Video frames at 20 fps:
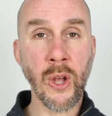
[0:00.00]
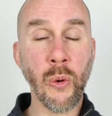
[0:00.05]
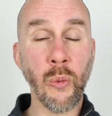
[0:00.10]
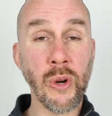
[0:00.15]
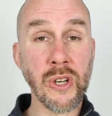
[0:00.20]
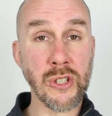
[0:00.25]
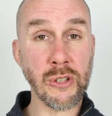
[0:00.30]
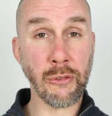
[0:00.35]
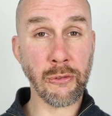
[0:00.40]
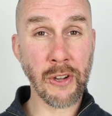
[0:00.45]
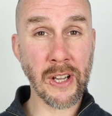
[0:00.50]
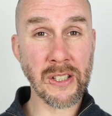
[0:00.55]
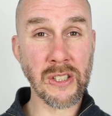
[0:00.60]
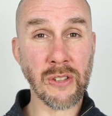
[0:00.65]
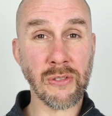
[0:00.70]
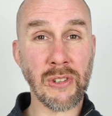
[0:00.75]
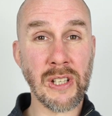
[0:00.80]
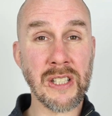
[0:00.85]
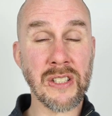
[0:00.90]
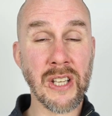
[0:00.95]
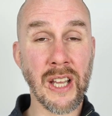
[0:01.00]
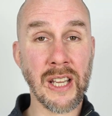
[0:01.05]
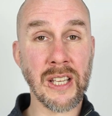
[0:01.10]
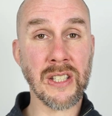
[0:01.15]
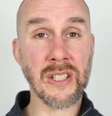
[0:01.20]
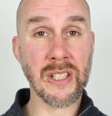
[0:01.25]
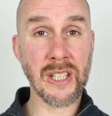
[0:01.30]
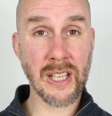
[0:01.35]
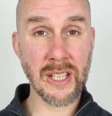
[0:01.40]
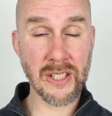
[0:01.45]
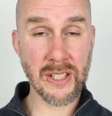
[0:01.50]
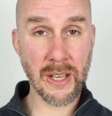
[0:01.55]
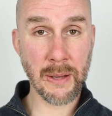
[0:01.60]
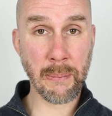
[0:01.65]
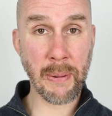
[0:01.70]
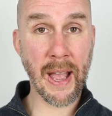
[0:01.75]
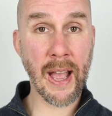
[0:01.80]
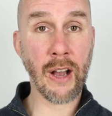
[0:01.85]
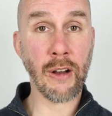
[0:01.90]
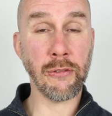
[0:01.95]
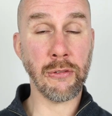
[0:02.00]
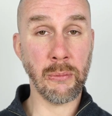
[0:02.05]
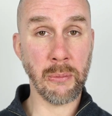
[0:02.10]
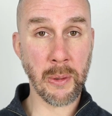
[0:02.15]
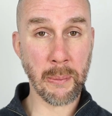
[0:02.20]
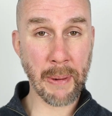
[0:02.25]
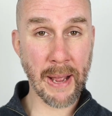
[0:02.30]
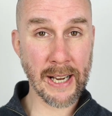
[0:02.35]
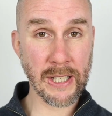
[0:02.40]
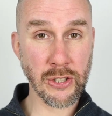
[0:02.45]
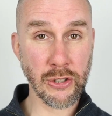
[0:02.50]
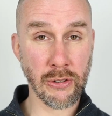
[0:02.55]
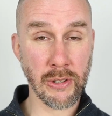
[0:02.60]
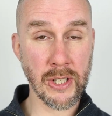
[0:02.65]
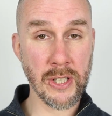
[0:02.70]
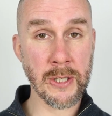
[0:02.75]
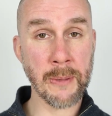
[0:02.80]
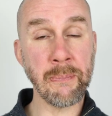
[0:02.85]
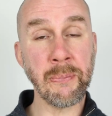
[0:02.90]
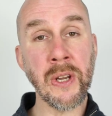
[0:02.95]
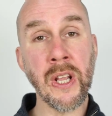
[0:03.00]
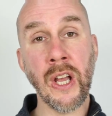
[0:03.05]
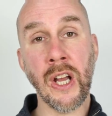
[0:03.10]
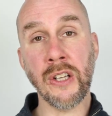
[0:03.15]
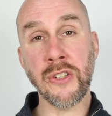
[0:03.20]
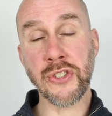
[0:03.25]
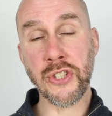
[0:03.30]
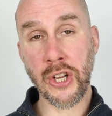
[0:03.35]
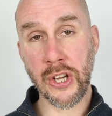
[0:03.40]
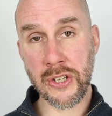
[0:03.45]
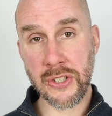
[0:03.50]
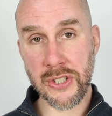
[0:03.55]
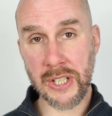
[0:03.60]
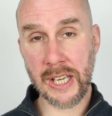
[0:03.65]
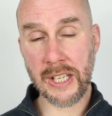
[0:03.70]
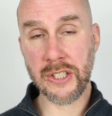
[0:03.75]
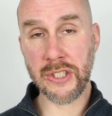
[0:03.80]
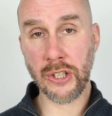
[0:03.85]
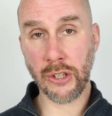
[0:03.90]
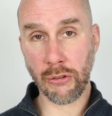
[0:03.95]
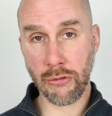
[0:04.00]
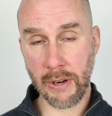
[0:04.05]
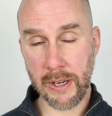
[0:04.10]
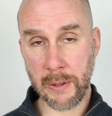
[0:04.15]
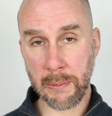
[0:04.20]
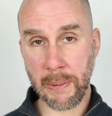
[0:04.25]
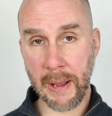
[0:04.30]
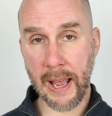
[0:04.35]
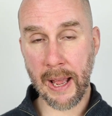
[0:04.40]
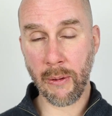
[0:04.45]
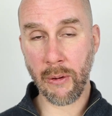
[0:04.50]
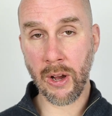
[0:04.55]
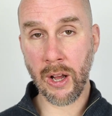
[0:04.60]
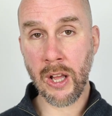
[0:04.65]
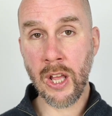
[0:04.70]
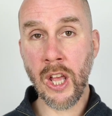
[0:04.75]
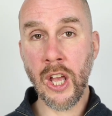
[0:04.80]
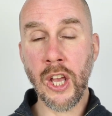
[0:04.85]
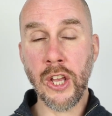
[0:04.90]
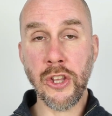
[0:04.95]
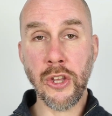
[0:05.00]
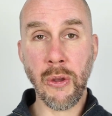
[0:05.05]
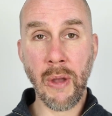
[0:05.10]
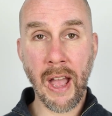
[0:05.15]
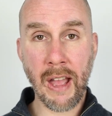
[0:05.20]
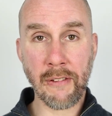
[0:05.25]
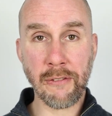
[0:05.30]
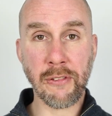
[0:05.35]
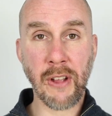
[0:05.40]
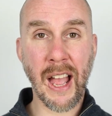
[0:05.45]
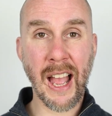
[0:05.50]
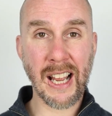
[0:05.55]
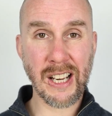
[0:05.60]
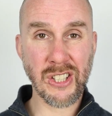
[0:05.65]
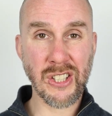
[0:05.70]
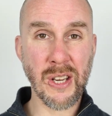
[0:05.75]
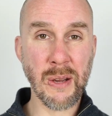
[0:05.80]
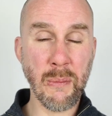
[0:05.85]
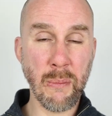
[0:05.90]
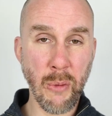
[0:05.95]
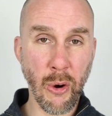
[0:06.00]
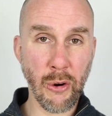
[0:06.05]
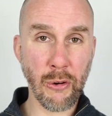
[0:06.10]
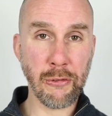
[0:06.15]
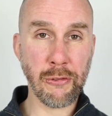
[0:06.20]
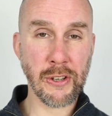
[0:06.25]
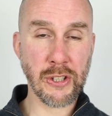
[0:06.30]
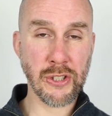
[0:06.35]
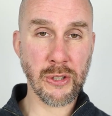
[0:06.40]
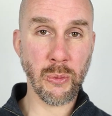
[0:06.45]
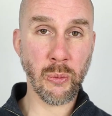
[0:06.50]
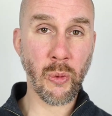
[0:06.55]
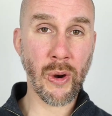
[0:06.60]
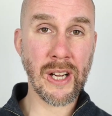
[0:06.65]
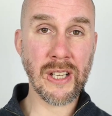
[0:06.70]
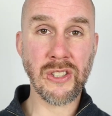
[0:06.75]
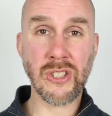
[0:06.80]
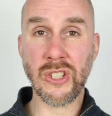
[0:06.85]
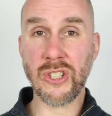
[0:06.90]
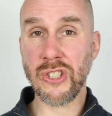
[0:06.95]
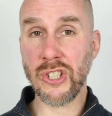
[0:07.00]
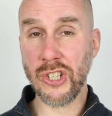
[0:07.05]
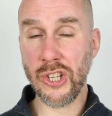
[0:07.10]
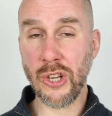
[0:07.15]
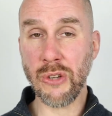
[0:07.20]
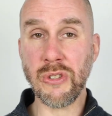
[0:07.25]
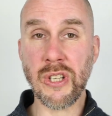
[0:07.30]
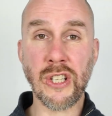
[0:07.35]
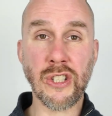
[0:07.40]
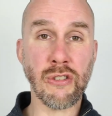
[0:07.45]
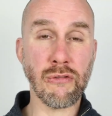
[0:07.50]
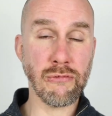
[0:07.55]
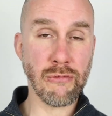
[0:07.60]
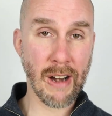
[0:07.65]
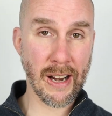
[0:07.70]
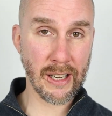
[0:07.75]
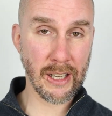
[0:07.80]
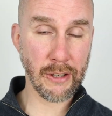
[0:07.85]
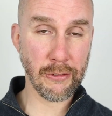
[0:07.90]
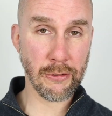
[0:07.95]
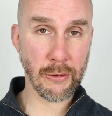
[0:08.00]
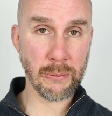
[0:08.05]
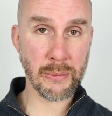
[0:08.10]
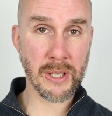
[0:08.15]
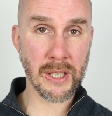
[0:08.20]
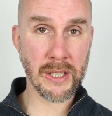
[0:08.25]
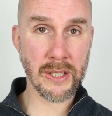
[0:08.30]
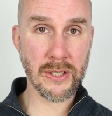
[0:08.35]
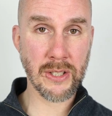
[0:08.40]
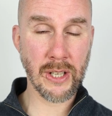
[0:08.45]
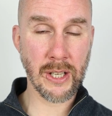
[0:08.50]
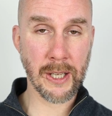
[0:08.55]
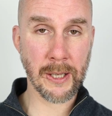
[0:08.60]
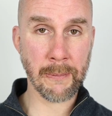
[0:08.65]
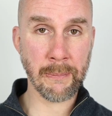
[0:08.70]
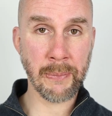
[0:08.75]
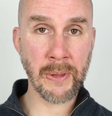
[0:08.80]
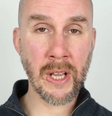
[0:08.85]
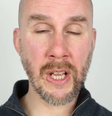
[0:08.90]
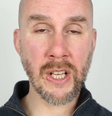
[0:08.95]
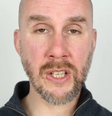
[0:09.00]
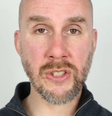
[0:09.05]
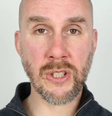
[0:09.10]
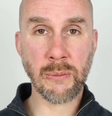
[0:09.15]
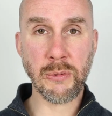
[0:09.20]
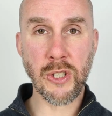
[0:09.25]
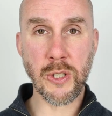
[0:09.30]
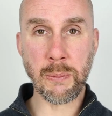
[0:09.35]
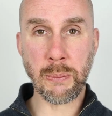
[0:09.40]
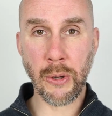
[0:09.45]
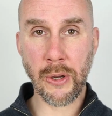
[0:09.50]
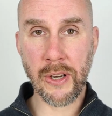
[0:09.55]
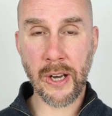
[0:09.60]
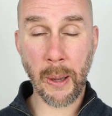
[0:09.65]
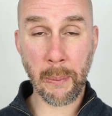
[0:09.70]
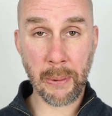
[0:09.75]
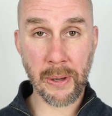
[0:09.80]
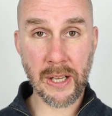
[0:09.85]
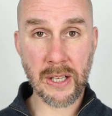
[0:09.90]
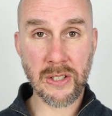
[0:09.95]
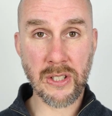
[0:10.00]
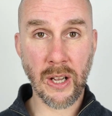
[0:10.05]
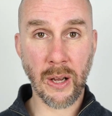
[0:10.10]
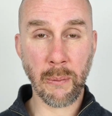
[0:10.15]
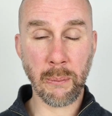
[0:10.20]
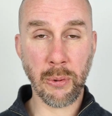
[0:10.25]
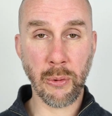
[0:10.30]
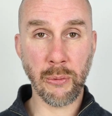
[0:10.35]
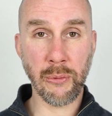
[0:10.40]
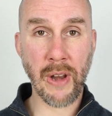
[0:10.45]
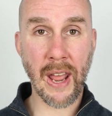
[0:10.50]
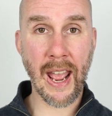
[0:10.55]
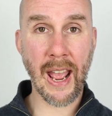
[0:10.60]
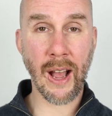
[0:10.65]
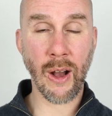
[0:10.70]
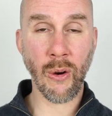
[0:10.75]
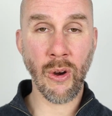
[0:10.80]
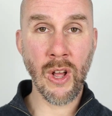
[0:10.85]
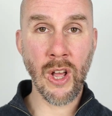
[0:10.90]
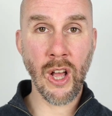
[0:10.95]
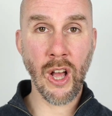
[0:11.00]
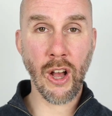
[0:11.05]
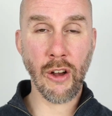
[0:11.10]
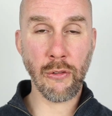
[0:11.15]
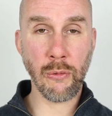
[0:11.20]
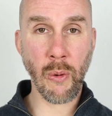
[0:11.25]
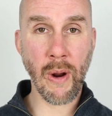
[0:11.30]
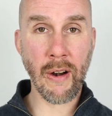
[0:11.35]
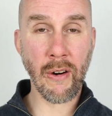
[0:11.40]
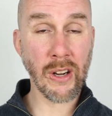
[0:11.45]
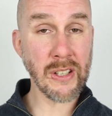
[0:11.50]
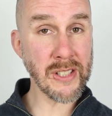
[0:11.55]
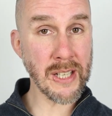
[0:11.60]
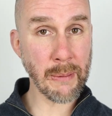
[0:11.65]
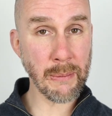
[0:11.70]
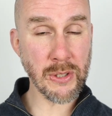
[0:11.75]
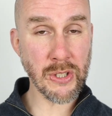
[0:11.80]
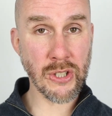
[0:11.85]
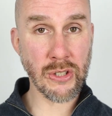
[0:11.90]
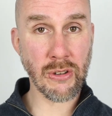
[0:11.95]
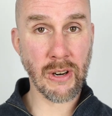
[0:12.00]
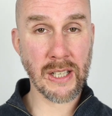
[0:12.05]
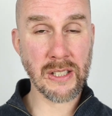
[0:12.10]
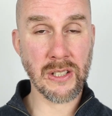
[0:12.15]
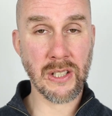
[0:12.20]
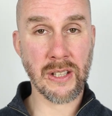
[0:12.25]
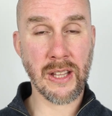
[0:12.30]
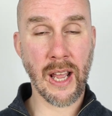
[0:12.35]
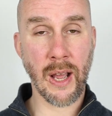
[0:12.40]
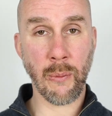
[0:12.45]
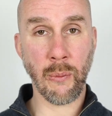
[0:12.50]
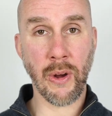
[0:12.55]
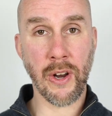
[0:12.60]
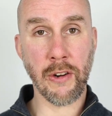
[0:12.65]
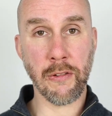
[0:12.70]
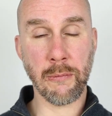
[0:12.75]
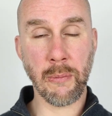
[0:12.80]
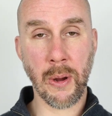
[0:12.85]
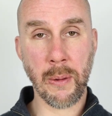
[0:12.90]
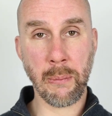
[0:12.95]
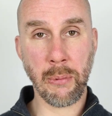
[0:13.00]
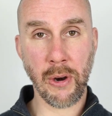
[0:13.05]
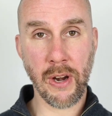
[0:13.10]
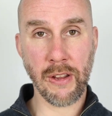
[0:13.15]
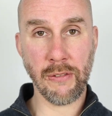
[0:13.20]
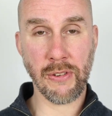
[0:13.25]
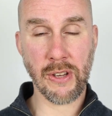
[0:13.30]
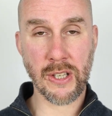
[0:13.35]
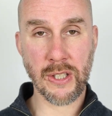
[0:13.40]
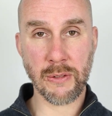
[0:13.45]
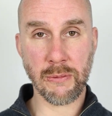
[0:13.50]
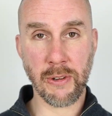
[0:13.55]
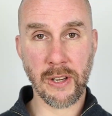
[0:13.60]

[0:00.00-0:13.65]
which effectively takes DC power from the batteries and turns it into grid power. you have actually a more efficient way just to use it directly from DC. So I'm just putting up an example now of where I demonstrated that in one of my previous